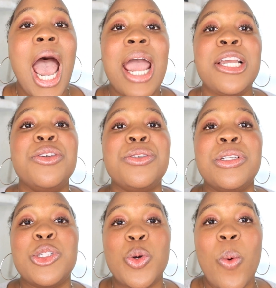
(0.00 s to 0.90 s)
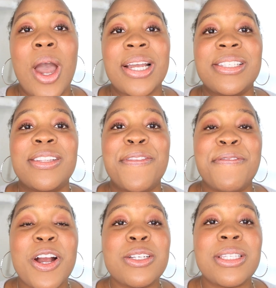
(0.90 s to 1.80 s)
I used it twice. The
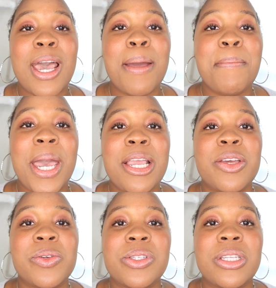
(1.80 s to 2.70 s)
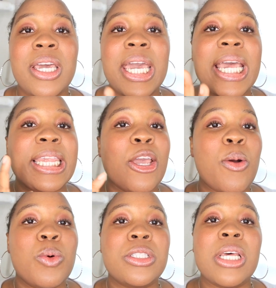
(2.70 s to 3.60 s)
first time I used it, there
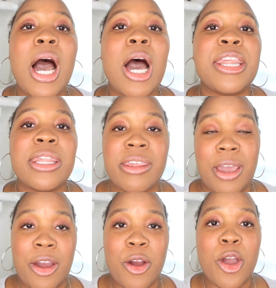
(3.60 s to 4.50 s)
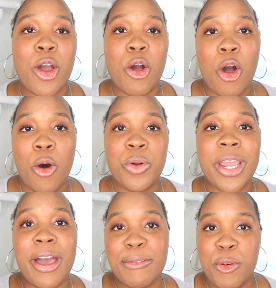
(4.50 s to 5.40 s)
was a thicker
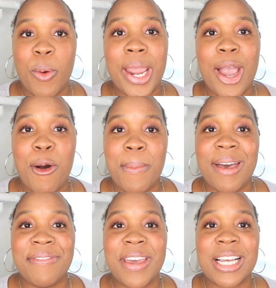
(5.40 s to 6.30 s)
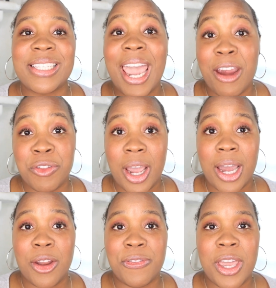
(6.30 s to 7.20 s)
coating of gray on my face after I
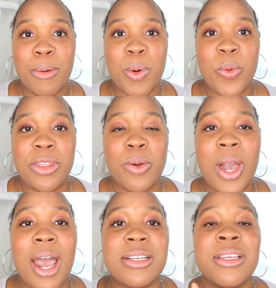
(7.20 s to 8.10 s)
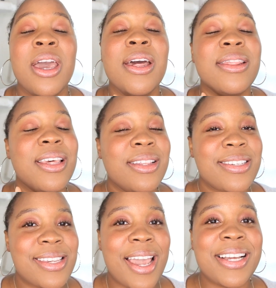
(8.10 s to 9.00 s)
got off camera with you guys. Then the
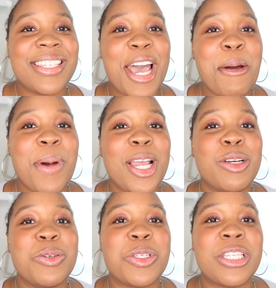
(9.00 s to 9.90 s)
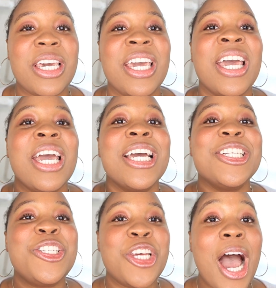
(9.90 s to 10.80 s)
second time I used it,
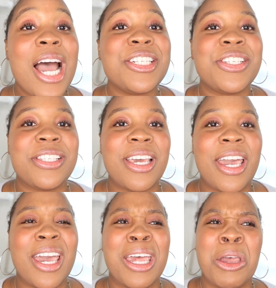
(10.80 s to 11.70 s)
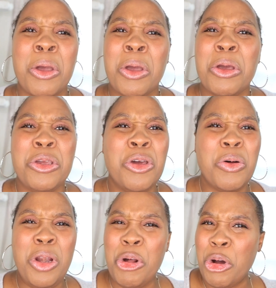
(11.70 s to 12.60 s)
Josh said,
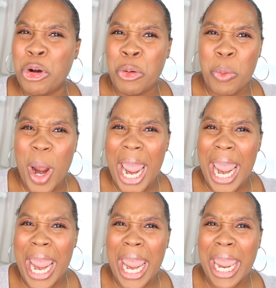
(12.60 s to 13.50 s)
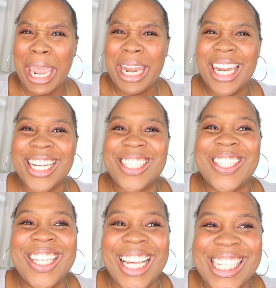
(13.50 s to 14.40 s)
"You look gray." I
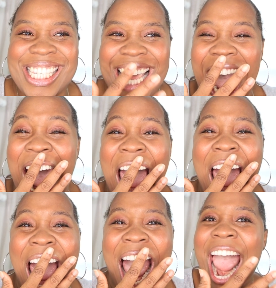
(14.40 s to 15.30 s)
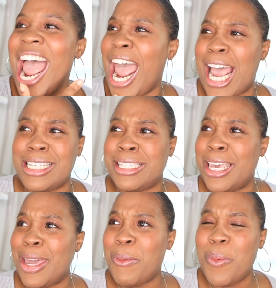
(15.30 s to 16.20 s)
said,
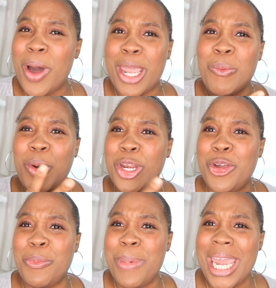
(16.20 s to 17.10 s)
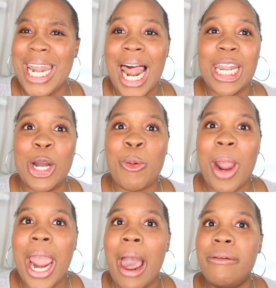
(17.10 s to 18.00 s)
"What do you mean I look
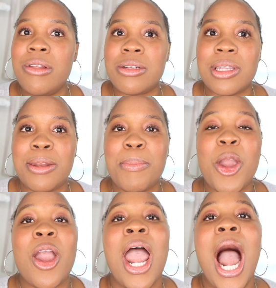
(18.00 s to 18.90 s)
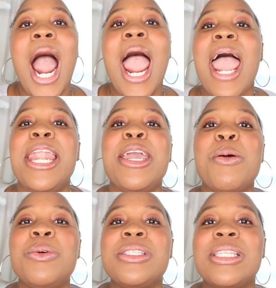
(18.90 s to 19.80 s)
gray?" I looked in the mirror and it
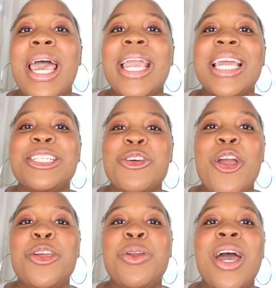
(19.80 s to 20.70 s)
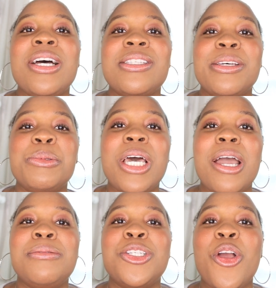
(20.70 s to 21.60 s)
was like in dark. You know how
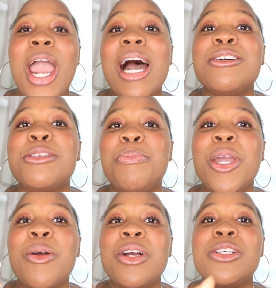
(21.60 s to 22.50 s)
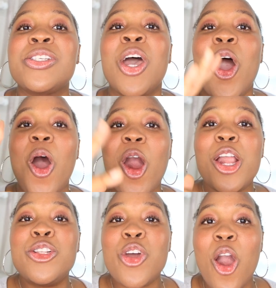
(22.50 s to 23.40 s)
sometimes your house mirrors
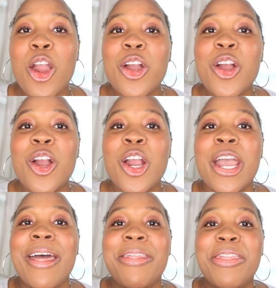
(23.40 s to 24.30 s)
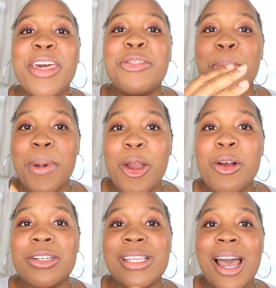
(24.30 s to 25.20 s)
are darker than the
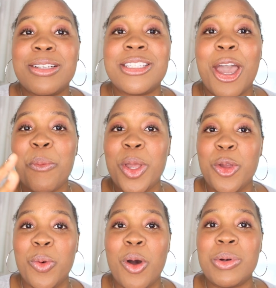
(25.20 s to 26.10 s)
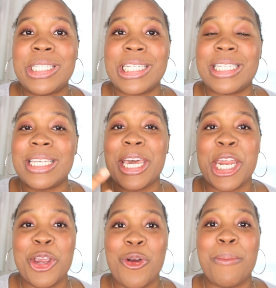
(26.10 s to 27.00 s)
mirrors outside when you go into the sun
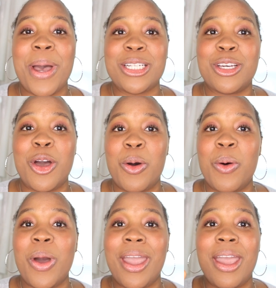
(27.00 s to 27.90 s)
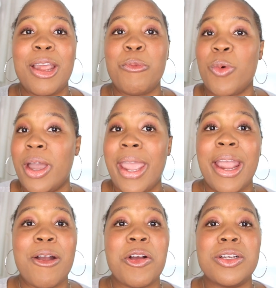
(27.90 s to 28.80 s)
and you're about to go and run
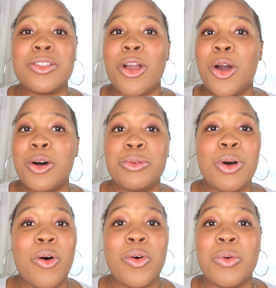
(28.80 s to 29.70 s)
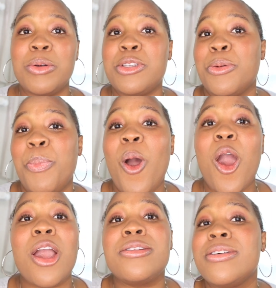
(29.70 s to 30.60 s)
errands or go to the
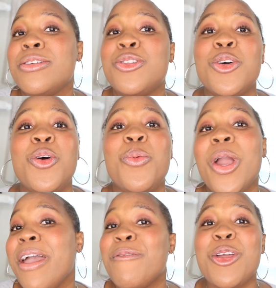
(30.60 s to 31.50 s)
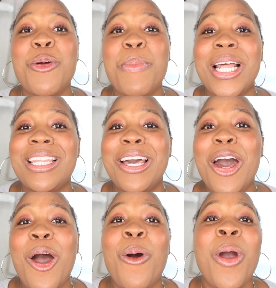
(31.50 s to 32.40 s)
park, to the zoo, wherever you're about to
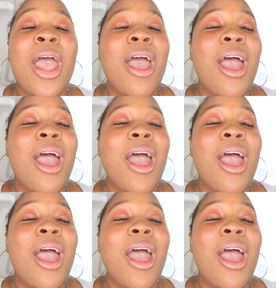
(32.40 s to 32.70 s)
go.